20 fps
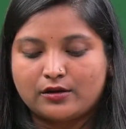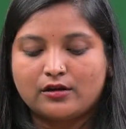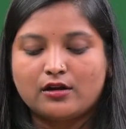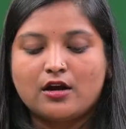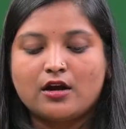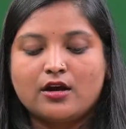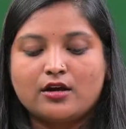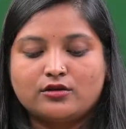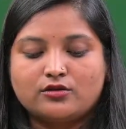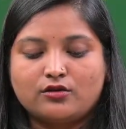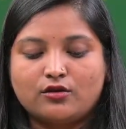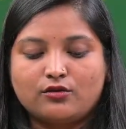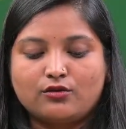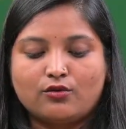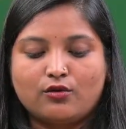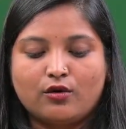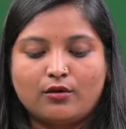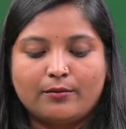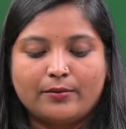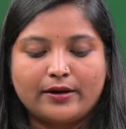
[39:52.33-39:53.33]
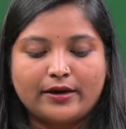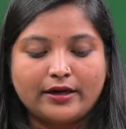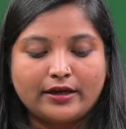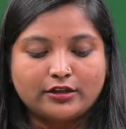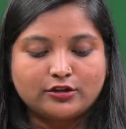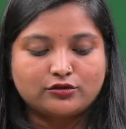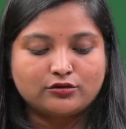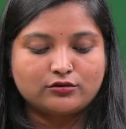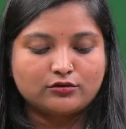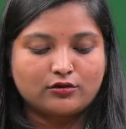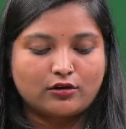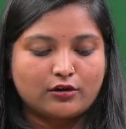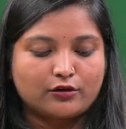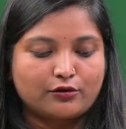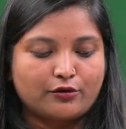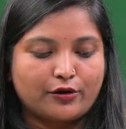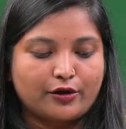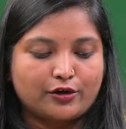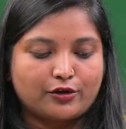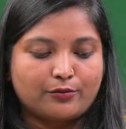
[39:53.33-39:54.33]
So nobody should not going to
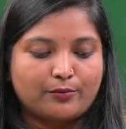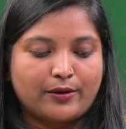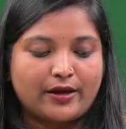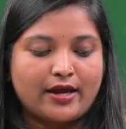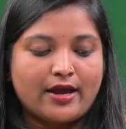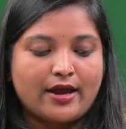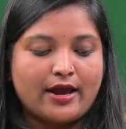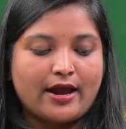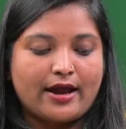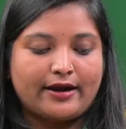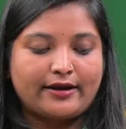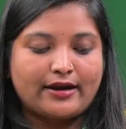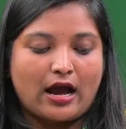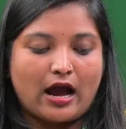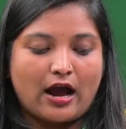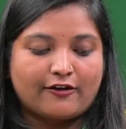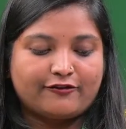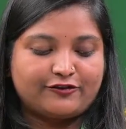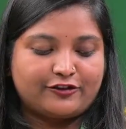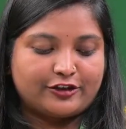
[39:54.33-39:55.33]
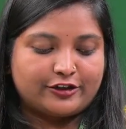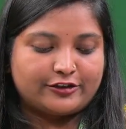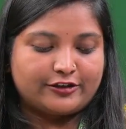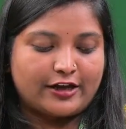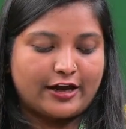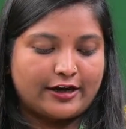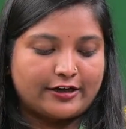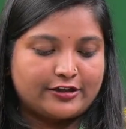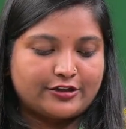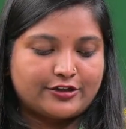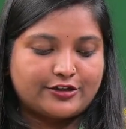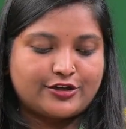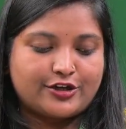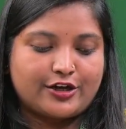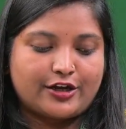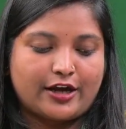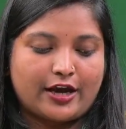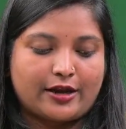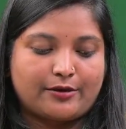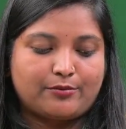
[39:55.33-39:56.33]
be. And after that, she can
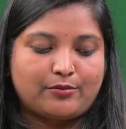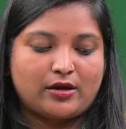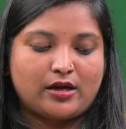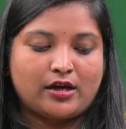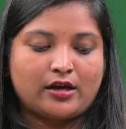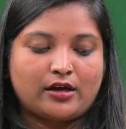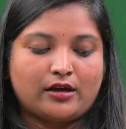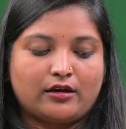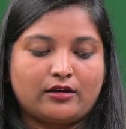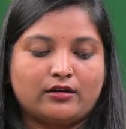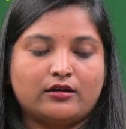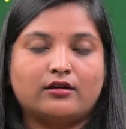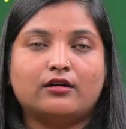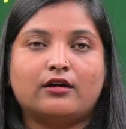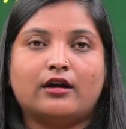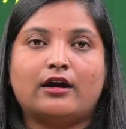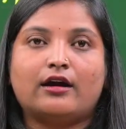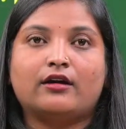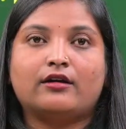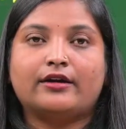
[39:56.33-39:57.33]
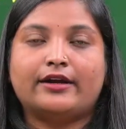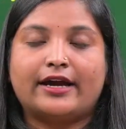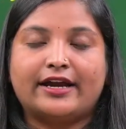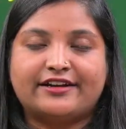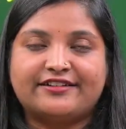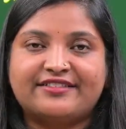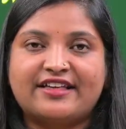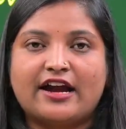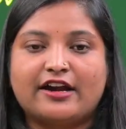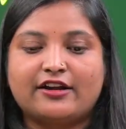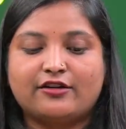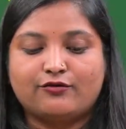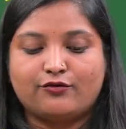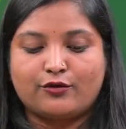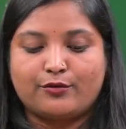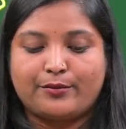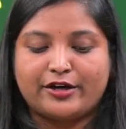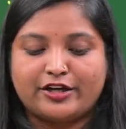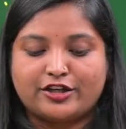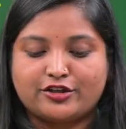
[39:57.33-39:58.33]
be get the
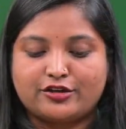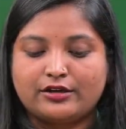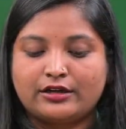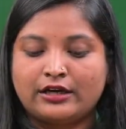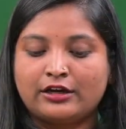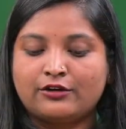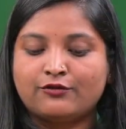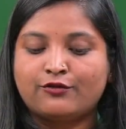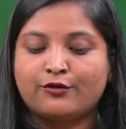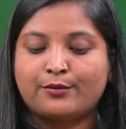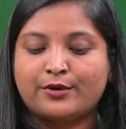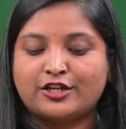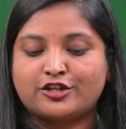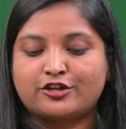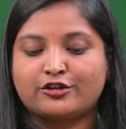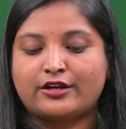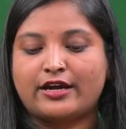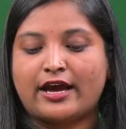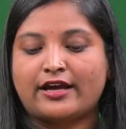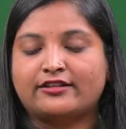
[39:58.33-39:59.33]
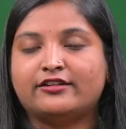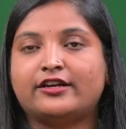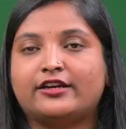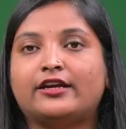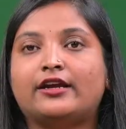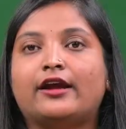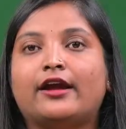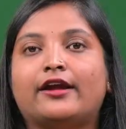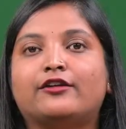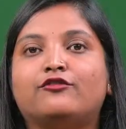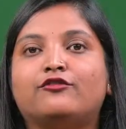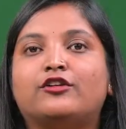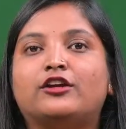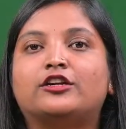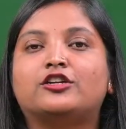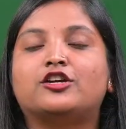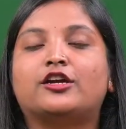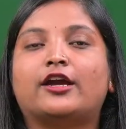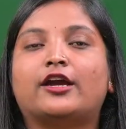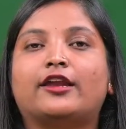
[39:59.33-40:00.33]
information gathering, and she can
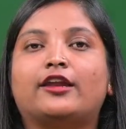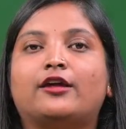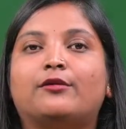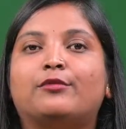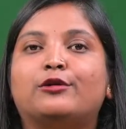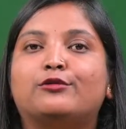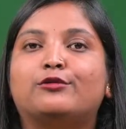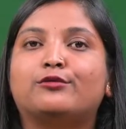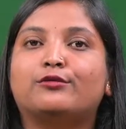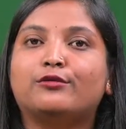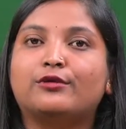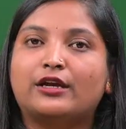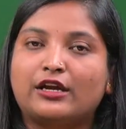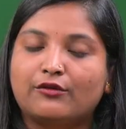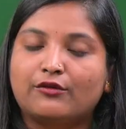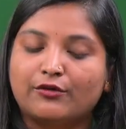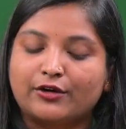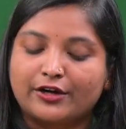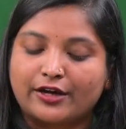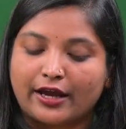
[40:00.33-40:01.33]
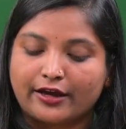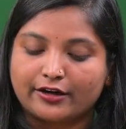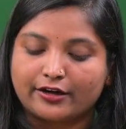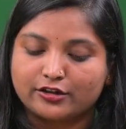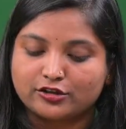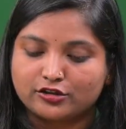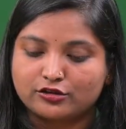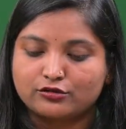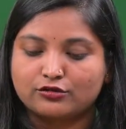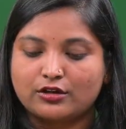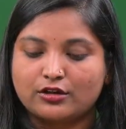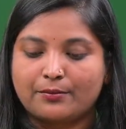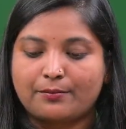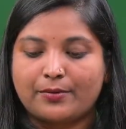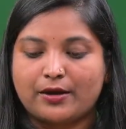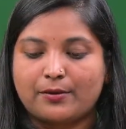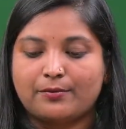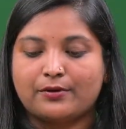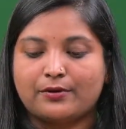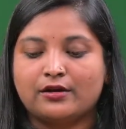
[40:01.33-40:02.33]
able to give a direction to the
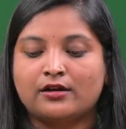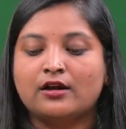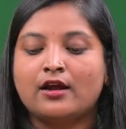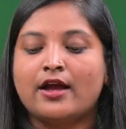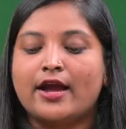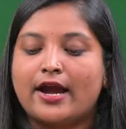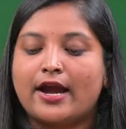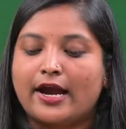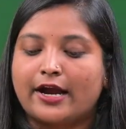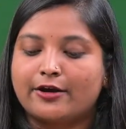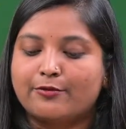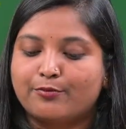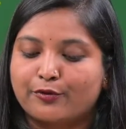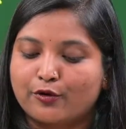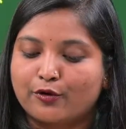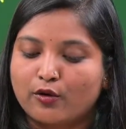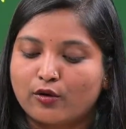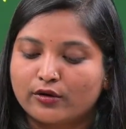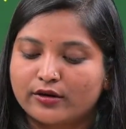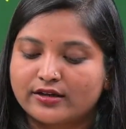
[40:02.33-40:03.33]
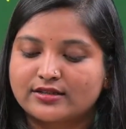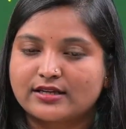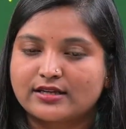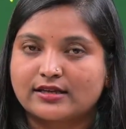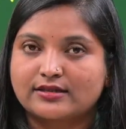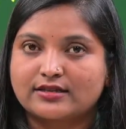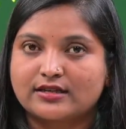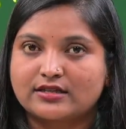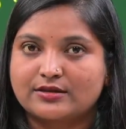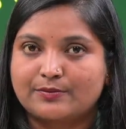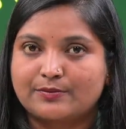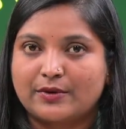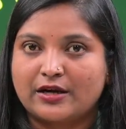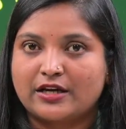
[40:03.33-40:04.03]
people and progress assessment.